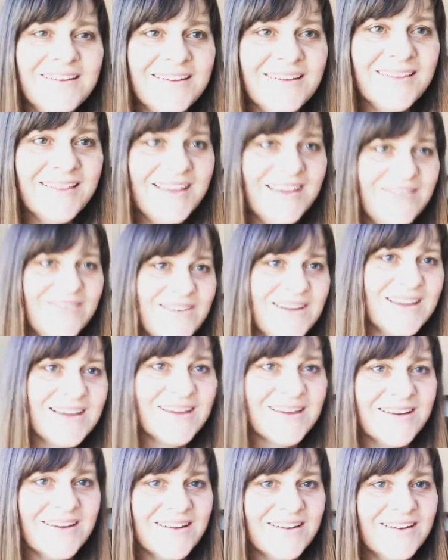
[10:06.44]
There we
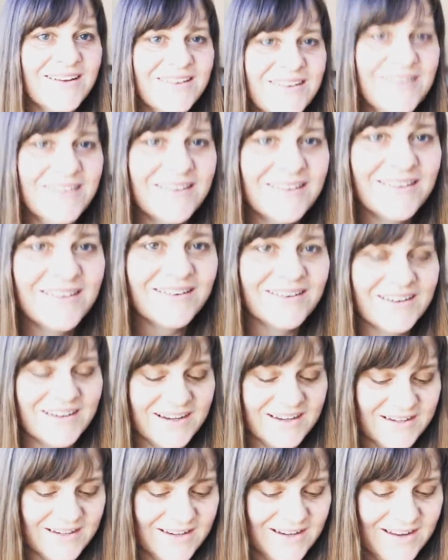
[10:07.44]
go. All right.
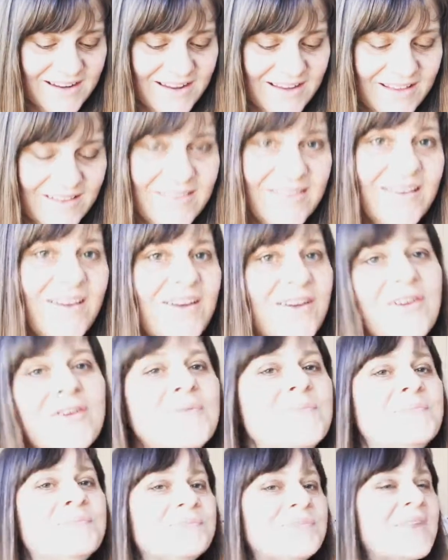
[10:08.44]
So
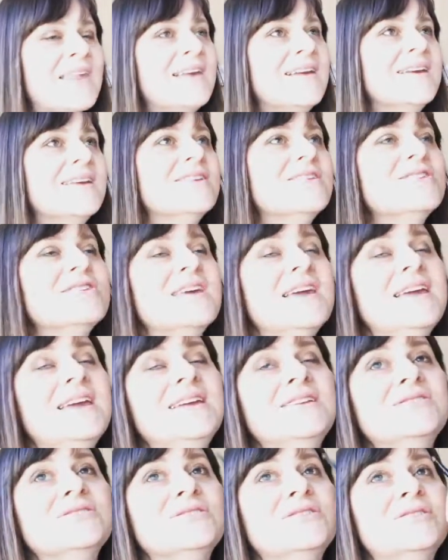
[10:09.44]

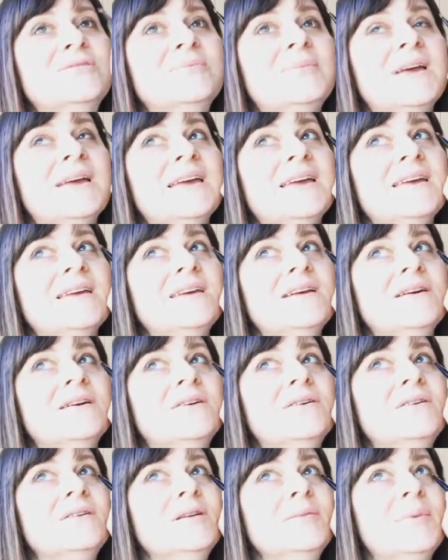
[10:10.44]
she taught me
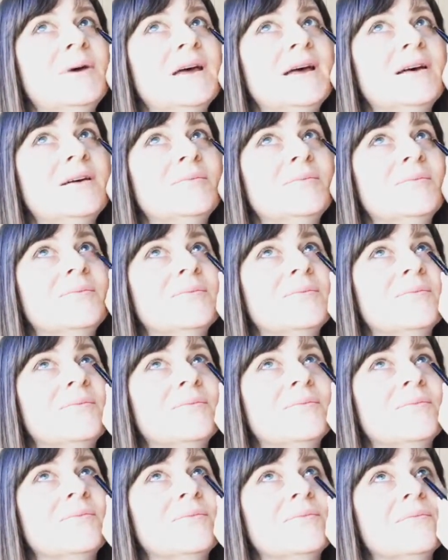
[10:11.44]
all about
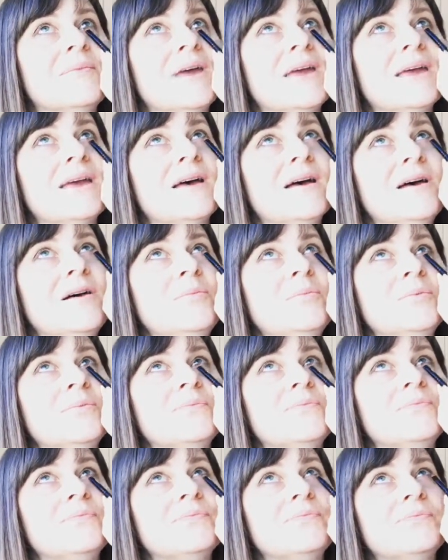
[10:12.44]
makeup.
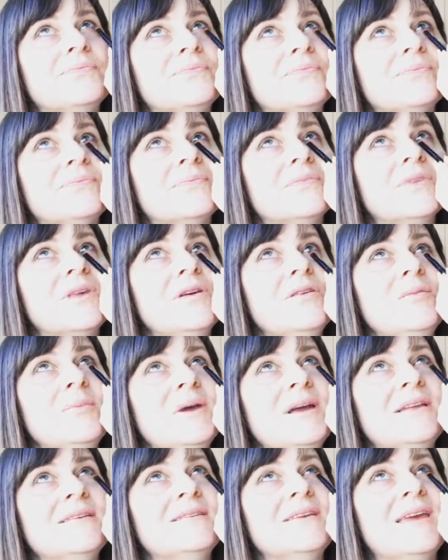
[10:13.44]
So I was
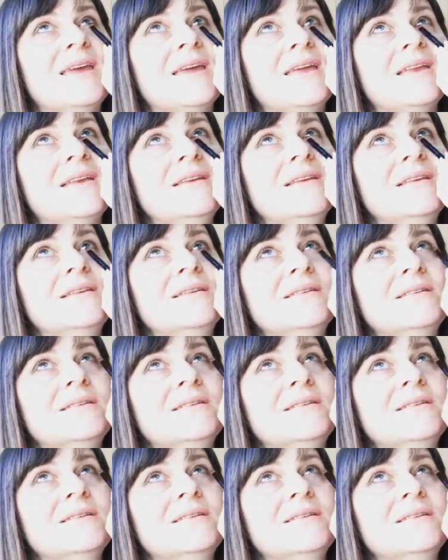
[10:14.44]
about 10.